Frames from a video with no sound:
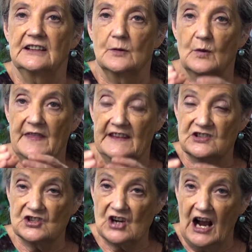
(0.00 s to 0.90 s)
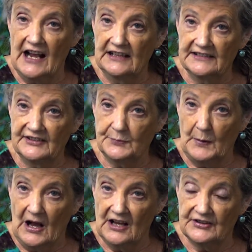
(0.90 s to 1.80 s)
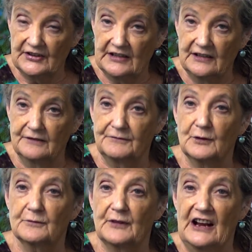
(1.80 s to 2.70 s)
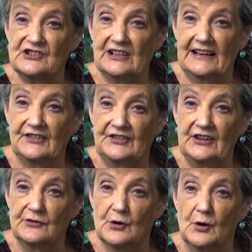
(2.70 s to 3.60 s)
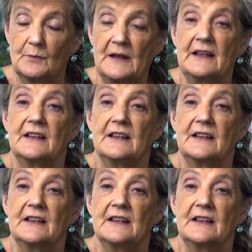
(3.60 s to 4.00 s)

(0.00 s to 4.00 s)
When the child is positive for Fragile X syndrome,